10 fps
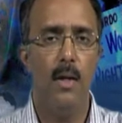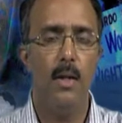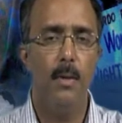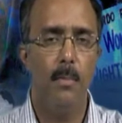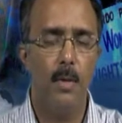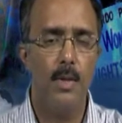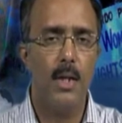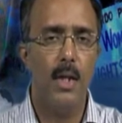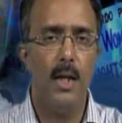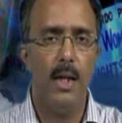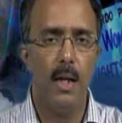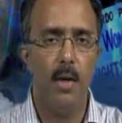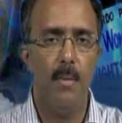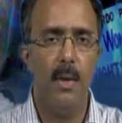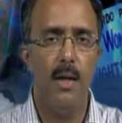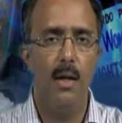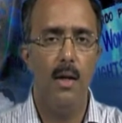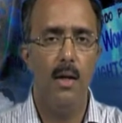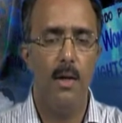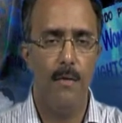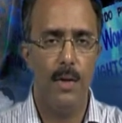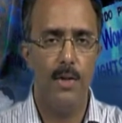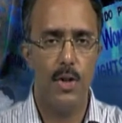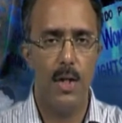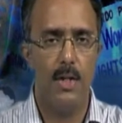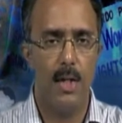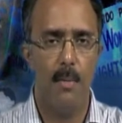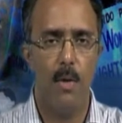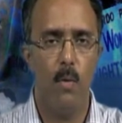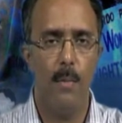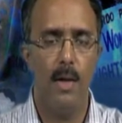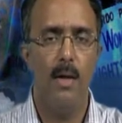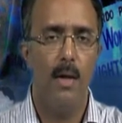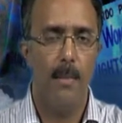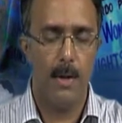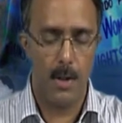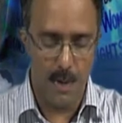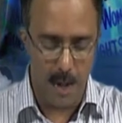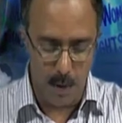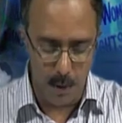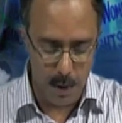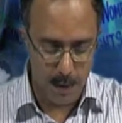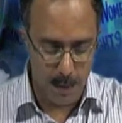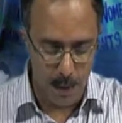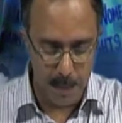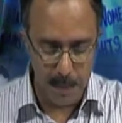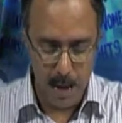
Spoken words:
the political and economic differentials among women must be accounted for.